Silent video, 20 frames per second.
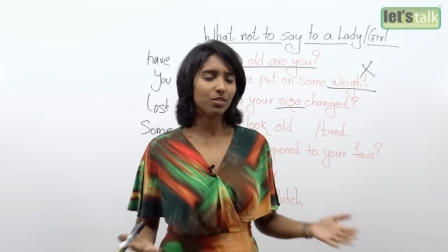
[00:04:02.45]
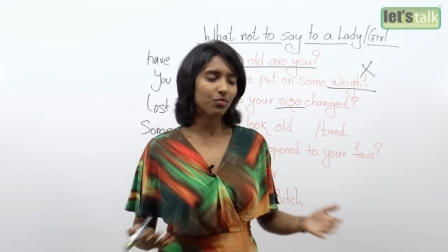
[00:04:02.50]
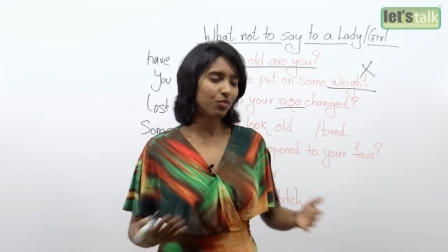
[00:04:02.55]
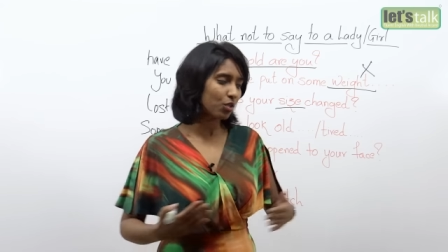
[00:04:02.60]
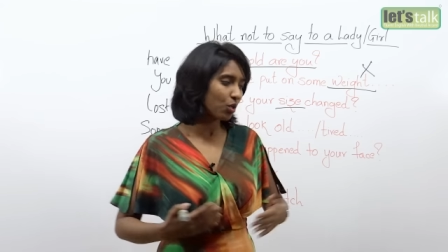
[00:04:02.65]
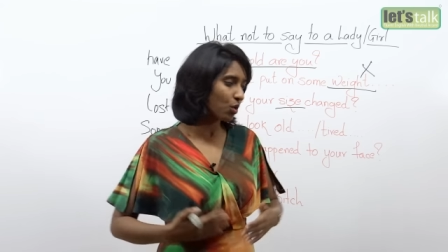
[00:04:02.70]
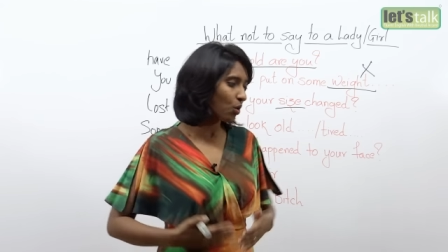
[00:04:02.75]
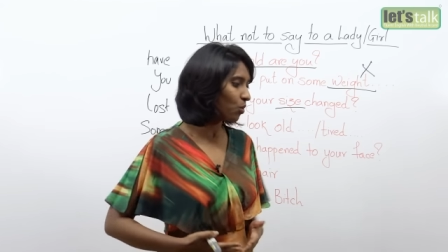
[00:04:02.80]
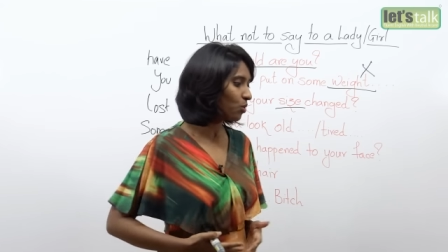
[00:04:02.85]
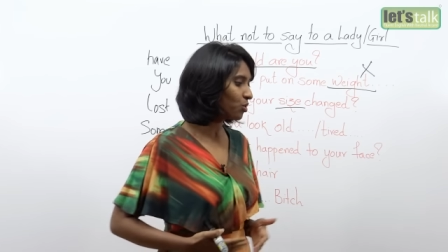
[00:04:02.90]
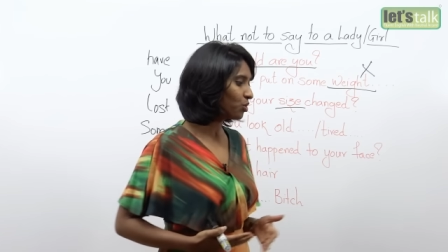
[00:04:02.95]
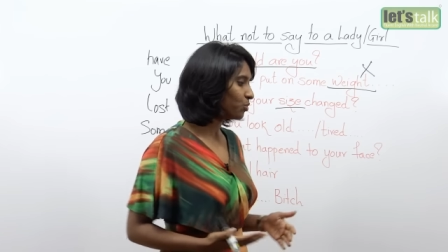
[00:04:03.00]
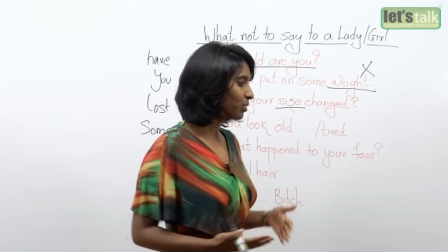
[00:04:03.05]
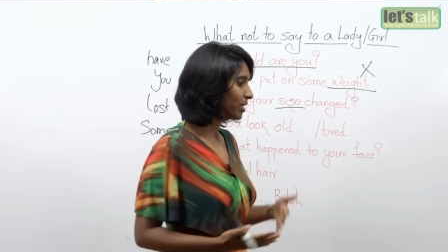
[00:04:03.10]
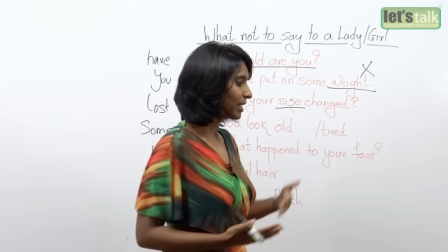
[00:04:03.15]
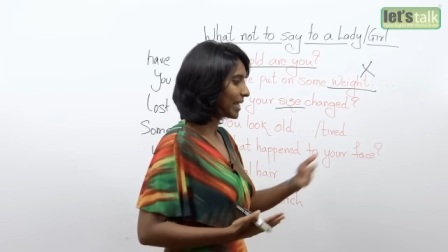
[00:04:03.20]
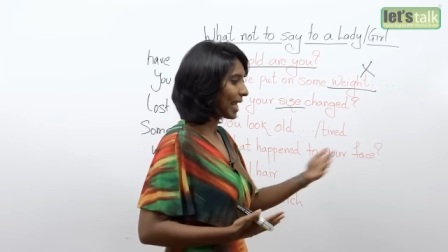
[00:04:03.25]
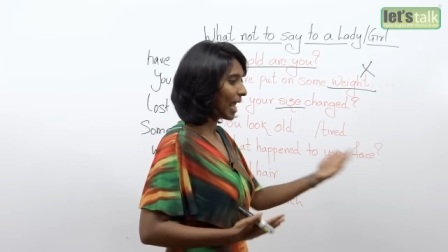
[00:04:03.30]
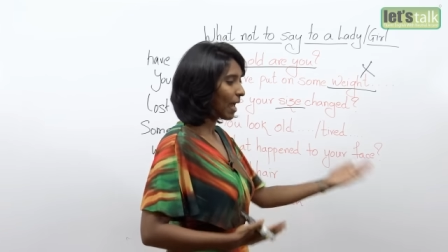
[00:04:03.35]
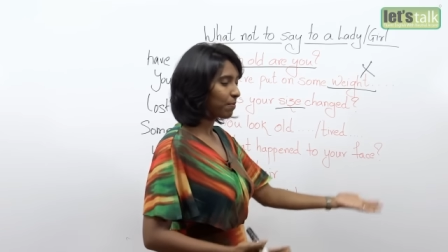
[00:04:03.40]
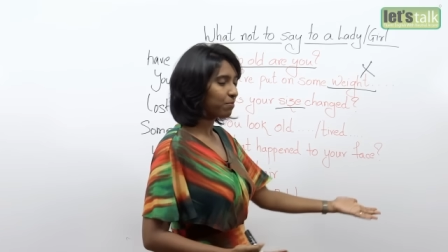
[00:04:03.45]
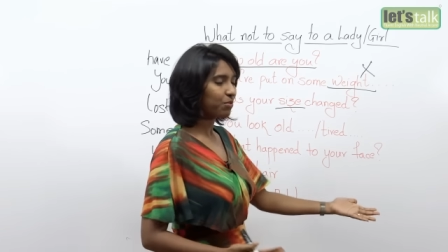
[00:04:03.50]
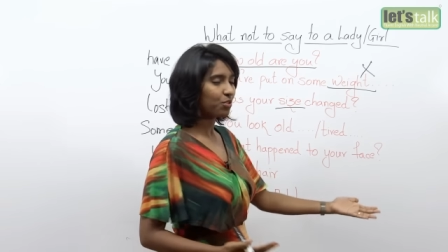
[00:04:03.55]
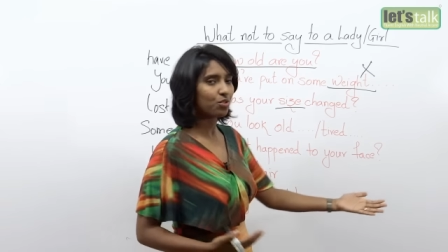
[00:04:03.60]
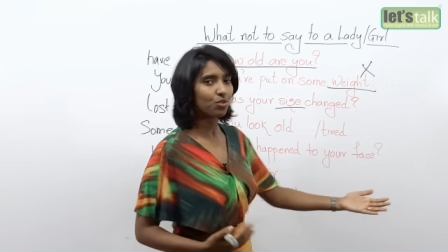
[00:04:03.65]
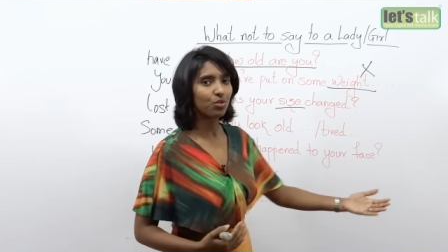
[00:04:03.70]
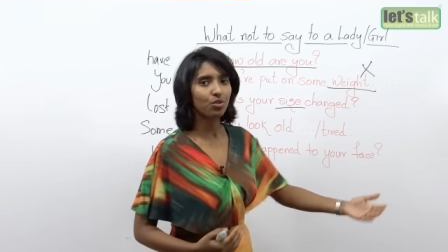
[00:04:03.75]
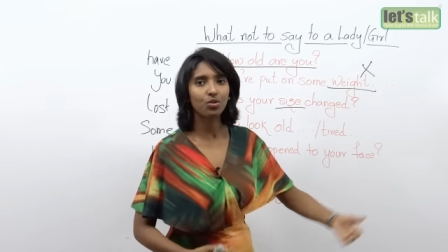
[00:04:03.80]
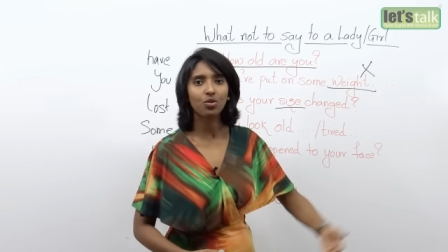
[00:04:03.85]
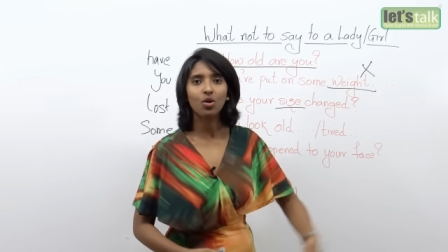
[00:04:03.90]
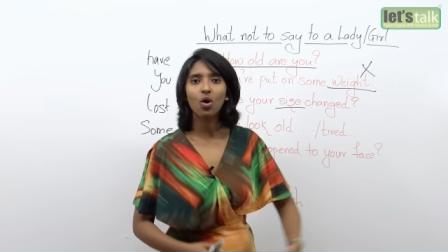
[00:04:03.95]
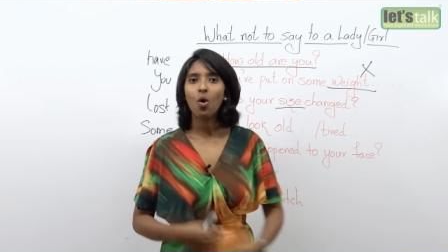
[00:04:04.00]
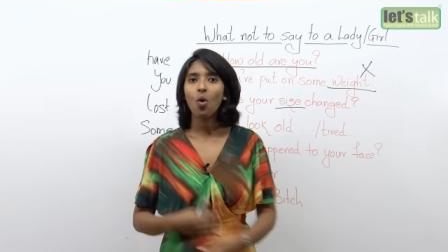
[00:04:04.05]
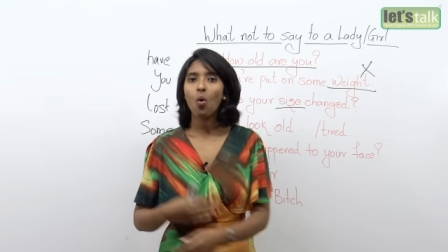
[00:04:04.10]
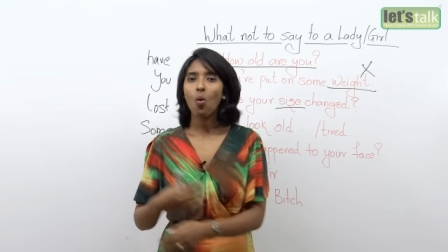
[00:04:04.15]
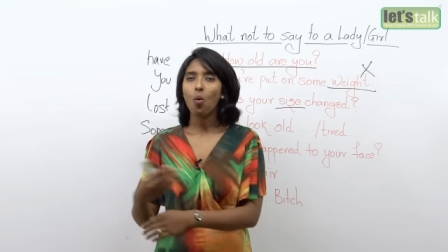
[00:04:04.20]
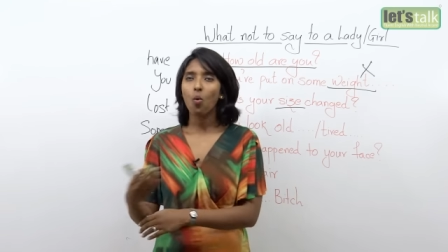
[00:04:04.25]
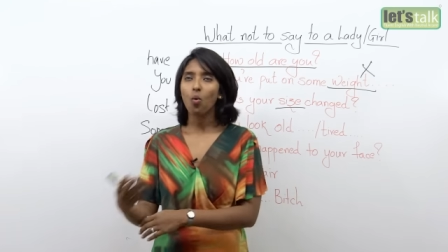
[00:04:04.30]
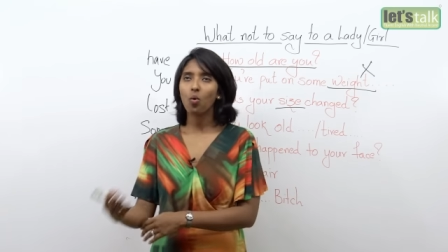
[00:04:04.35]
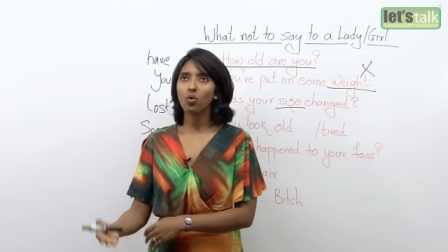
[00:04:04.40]
If you go to a Gap store
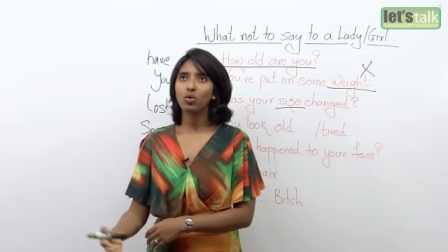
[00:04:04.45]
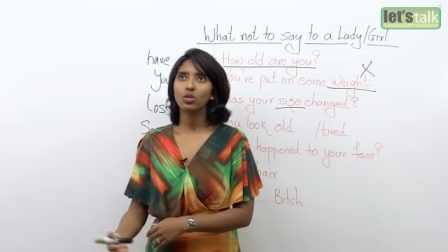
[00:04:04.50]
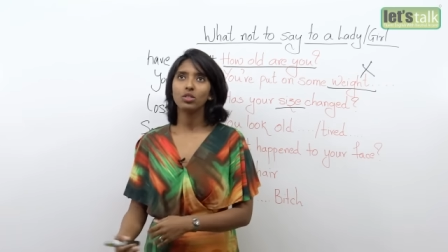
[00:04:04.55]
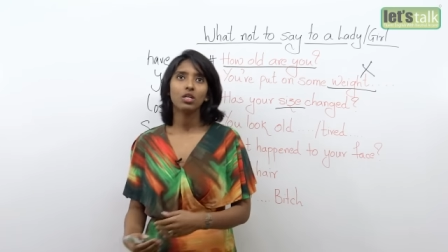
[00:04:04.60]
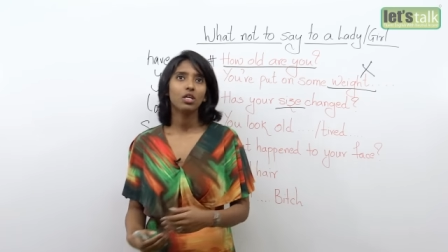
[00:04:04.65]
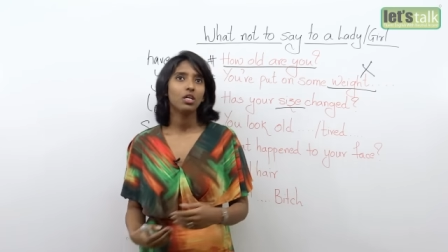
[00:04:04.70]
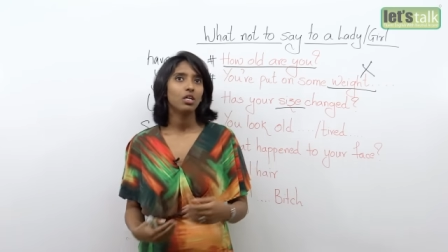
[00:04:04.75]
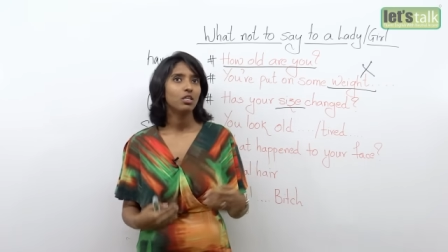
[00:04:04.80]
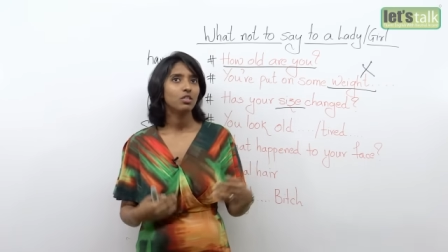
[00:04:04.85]
or